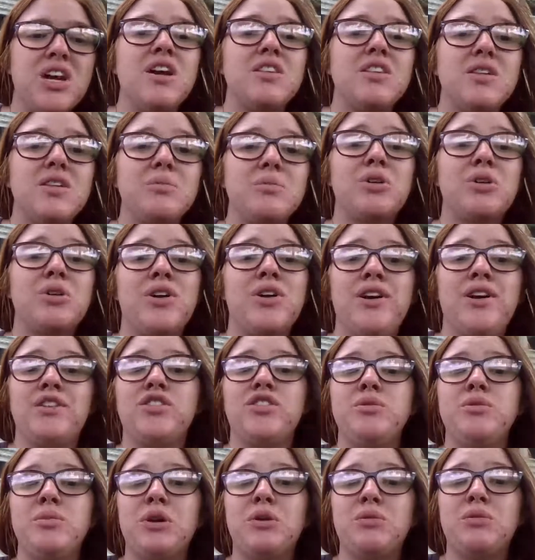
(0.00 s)
them to grass,
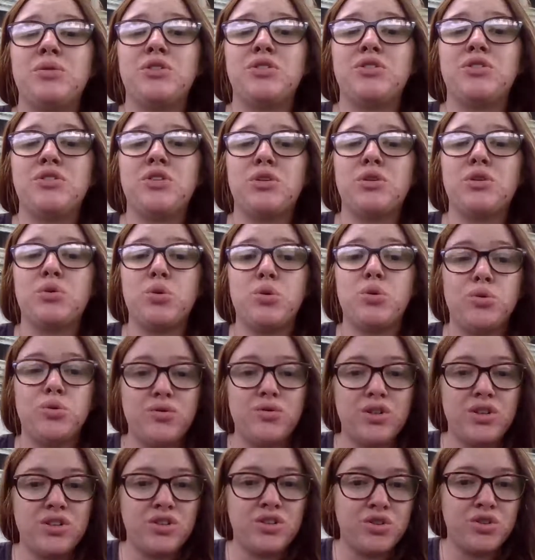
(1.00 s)
you might want to start
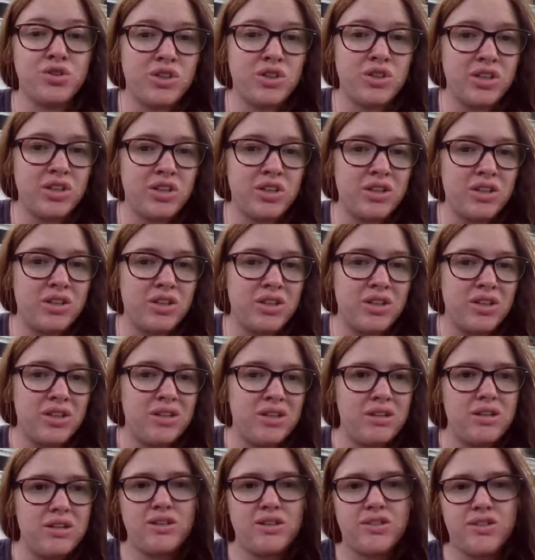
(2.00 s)
over in the training,
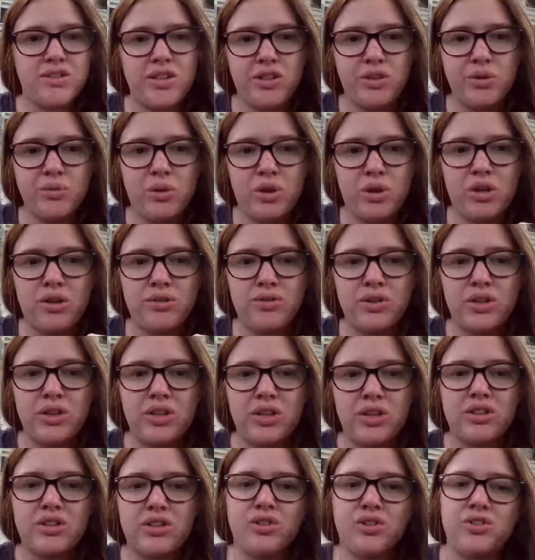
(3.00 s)
as they do often
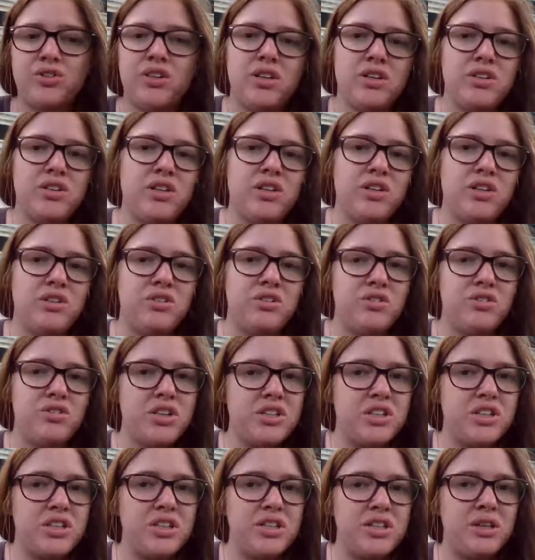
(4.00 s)
get distracted and try
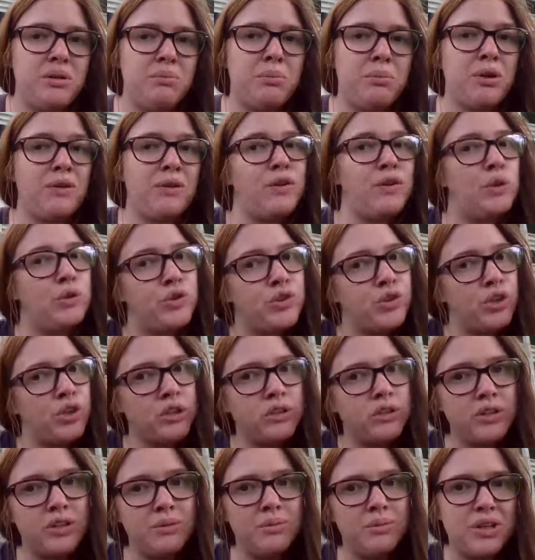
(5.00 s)
to eat. But if you
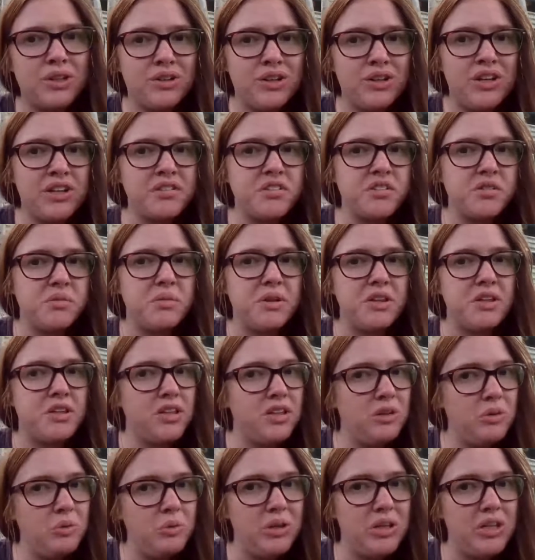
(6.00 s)
start them on grass to
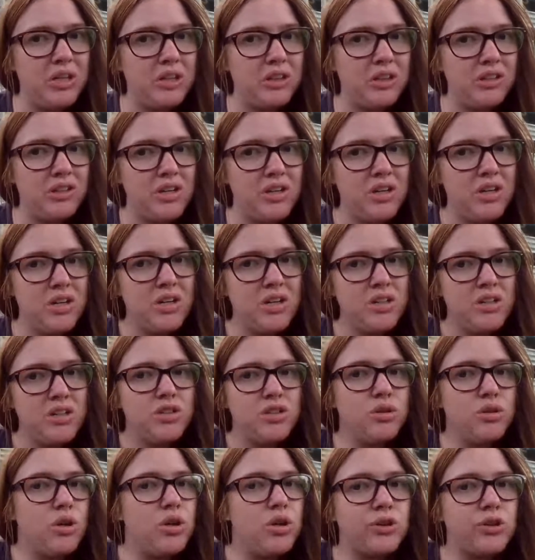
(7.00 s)
begin with,
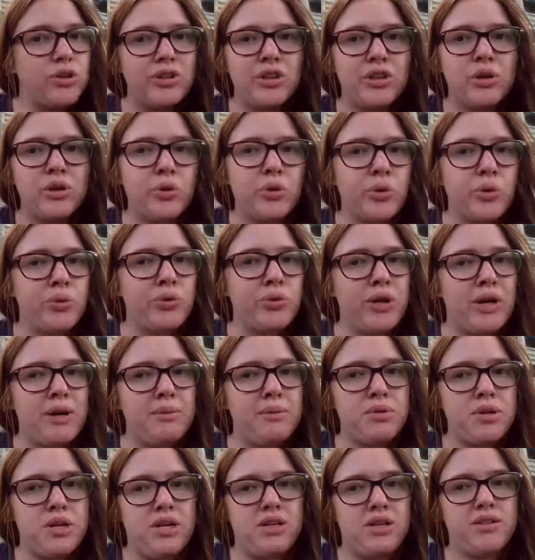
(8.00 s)
you'll already go through that
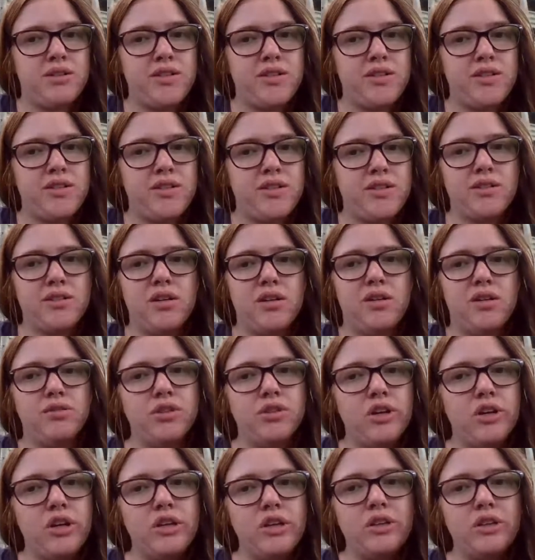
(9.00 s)
process of
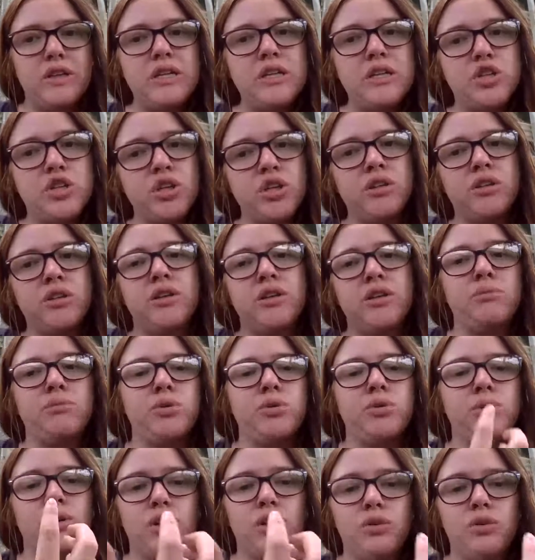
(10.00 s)
teaching them
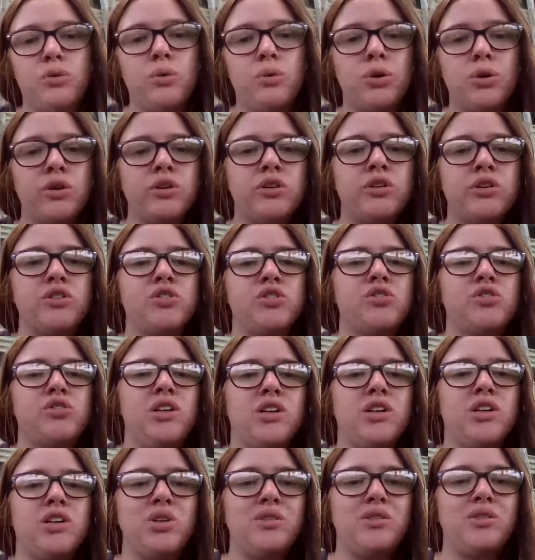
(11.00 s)
to ignore the
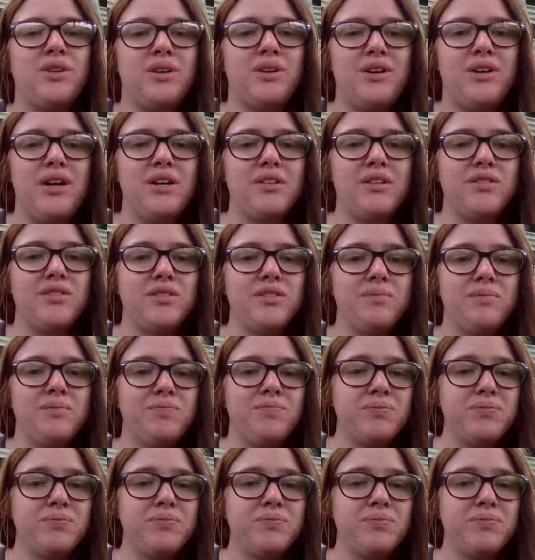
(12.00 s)
distraction of the grass.